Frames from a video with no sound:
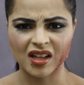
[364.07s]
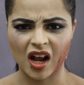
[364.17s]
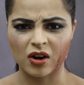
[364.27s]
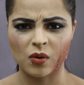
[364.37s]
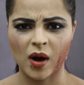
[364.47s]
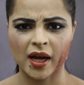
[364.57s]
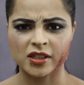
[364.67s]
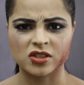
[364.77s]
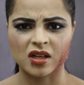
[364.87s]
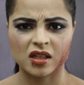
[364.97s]
I don't know why I
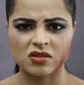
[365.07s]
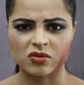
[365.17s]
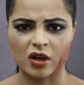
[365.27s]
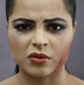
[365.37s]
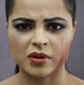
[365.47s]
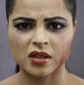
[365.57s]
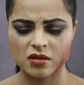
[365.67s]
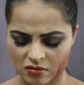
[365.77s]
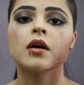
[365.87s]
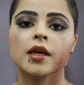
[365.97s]
just got so dark with
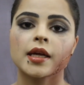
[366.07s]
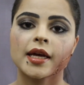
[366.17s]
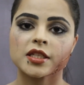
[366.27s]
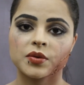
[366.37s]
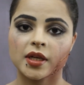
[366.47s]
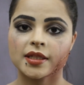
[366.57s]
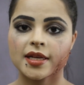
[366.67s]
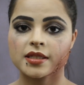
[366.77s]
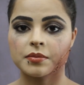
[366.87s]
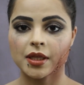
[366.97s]
this. Okay, next we're gonna
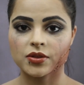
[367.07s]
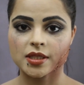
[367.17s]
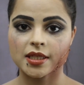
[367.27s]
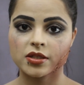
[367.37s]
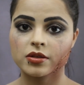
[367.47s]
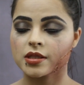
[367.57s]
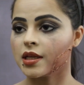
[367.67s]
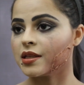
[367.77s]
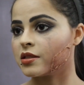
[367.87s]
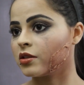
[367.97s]
take some little scissors
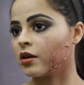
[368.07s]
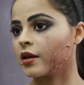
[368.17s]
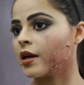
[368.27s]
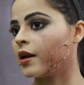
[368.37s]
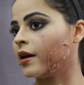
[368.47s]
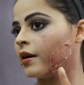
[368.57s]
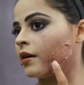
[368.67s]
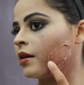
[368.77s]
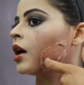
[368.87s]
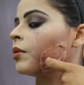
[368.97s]
and start cutting
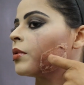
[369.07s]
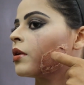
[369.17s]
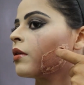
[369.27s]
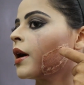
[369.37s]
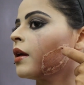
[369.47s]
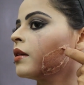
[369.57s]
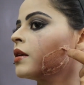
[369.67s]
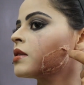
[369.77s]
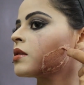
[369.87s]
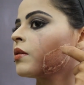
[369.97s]
up and around
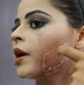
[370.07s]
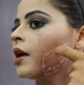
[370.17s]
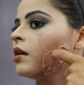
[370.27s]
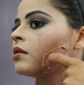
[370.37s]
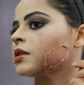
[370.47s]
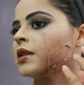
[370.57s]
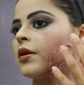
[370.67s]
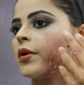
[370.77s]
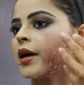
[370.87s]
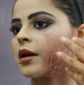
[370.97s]
this way, so
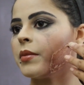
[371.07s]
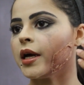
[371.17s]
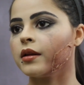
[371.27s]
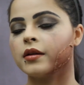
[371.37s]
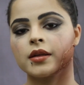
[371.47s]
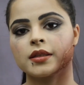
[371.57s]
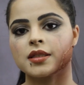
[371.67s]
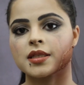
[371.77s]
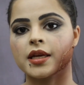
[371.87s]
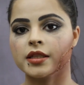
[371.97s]
that way I can make it look like
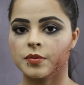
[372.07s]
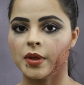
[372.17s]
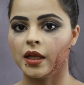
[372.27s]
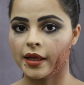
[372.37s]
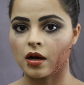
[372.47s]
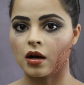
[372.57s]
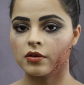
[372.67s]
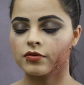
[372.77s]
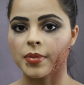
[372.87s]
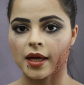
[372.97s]
the skin's peeling
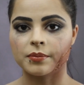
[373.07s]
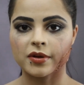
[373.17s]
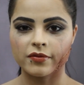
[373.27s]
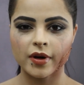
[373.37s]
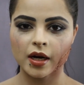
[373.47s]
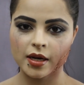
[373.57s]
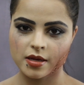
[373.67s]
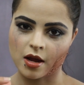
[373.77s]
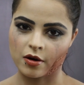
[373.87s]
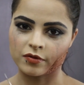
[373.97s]
off. But be very
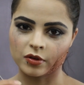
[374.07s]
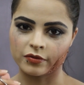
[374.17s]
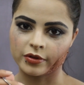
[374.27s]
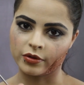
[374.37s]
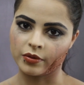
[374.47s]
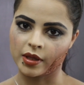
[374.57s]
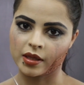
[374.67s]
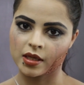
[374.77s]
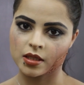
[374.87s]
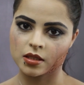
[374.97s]
careful if you're doing
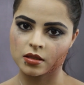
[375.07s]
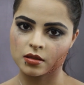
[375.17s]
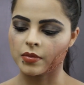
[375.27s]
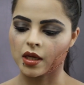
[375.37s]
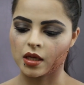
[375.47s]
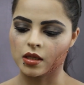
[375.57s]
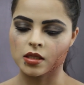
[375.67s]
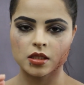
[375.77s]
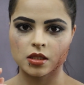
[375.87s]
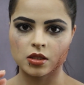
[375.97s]
this,
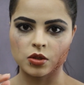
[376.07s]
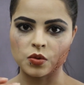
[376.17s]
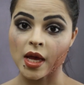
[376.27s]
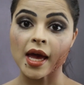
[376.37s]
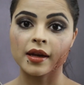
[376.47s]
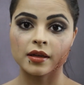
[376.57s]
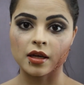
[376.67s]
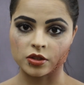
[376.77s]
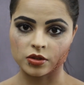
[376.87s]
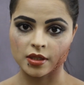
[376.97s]
because you can
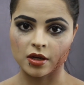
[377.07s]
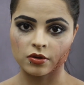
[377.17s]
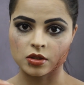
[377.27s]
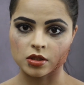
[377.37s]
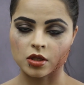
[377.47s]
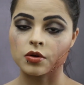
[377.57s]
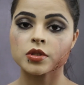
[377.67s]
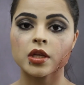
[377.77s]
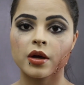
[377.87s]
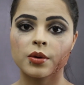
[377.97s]
cut yourself. Just go
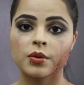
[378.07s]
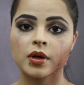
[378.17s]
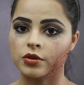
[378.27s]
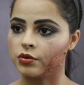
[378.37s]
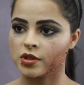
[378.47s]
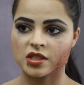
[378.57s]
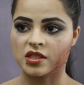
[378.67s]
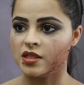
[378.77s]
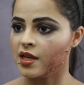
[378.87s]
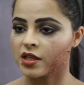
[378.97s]
slow, don't
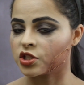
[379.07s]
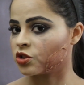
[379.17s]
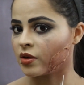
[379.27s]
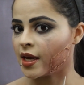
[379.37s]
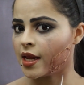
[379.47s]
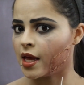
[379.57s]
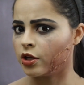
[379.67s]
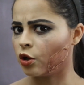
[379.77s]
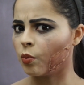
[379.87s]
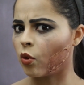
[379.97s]
just dig straight
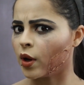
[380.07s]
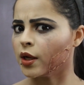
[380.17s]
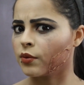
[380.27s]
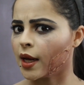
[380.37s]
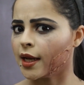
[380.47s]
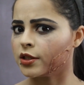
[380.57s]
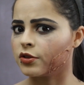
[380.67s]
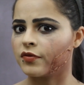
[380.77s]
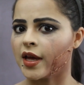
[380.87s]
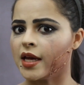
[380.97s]
in, don't point it right at
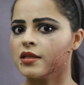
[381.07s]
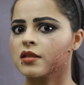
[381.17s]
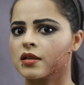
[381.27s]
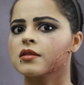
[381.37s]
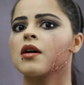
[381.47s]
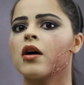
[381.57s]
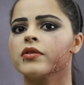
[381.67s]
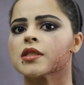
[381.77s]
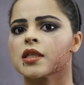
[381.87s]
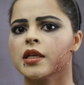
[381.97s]
your face, because
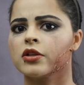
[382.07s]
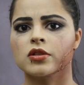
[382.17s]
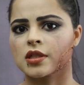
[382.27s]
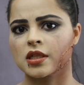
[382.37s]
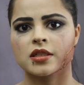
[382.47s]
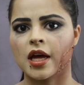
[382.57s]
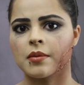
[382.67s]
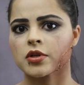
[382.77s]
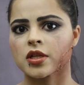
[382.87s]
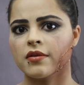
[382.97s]
obviously you're just gonna
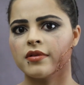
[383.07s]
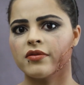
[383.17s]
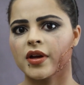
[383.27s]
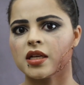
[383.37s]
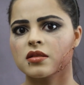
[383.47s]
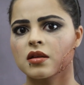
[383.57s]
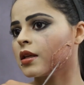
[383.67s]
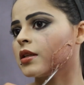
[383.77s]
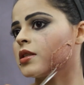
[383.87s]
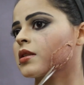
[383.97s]
stab yourself in the face.
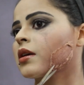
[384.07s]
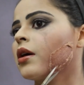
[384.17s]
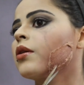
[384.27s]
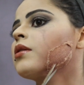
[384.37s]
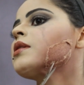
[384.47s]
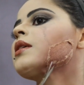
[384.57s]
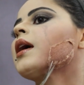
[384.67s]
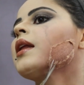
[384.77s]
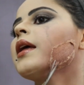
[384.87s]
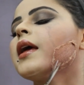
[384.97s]
Just go
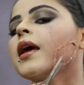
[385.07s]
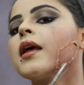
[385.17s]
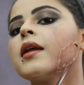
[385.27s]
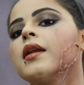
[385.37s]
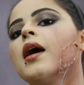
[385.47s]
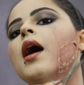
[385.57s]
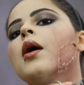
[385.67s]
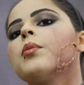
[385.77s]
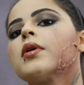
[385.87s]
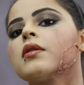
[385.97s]
slightly in and up.